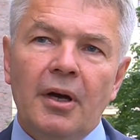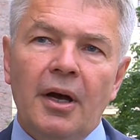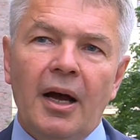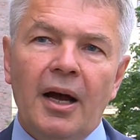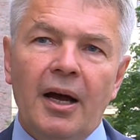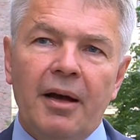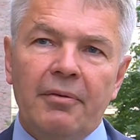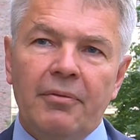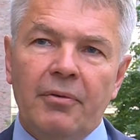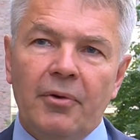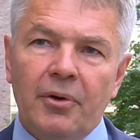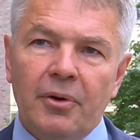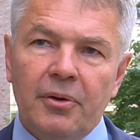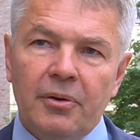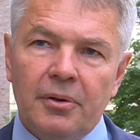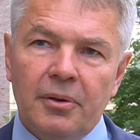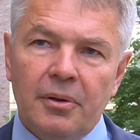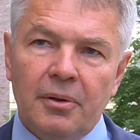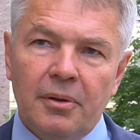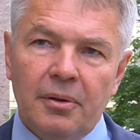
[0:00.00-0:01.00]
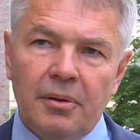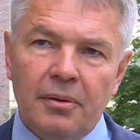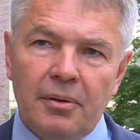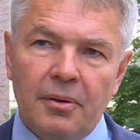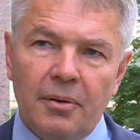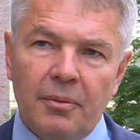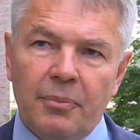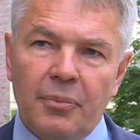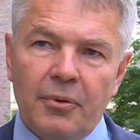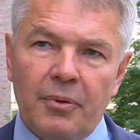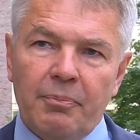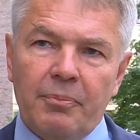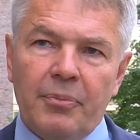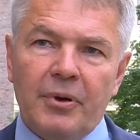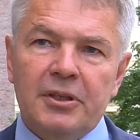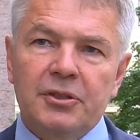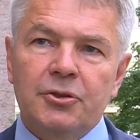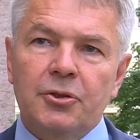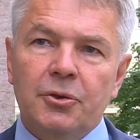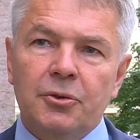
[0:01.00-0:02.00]
have a
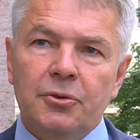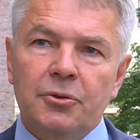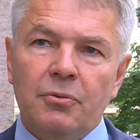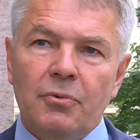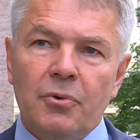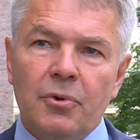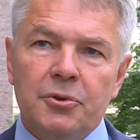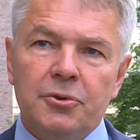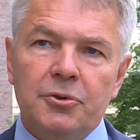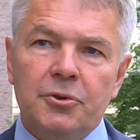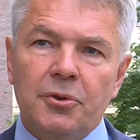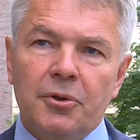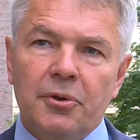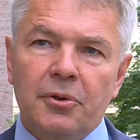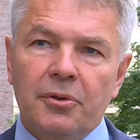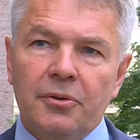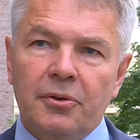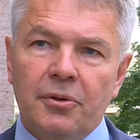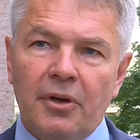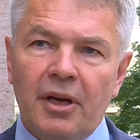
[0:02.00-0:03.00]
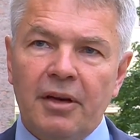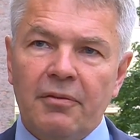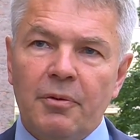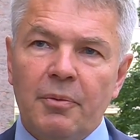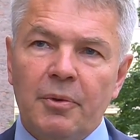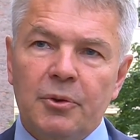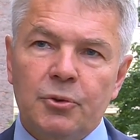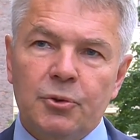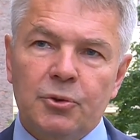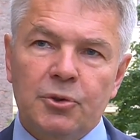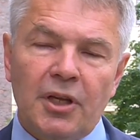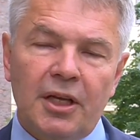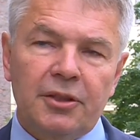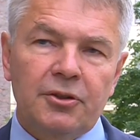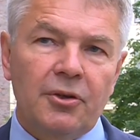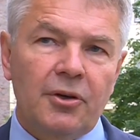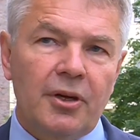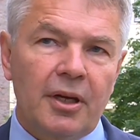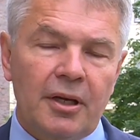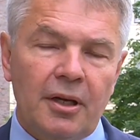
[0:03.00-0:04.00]
pressure towards the government to start
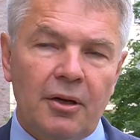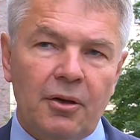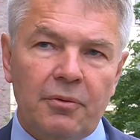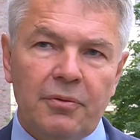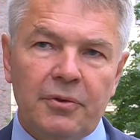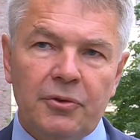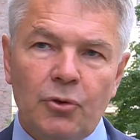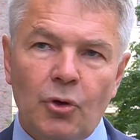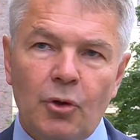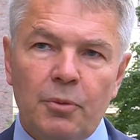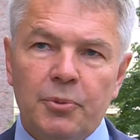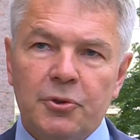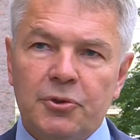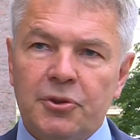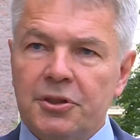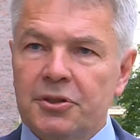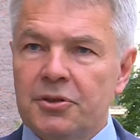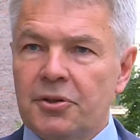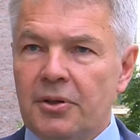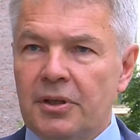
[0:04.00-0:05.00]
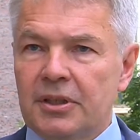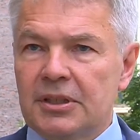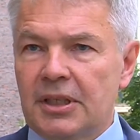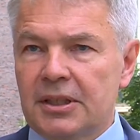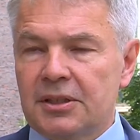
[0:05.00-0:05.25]
the dialogue with the opposition is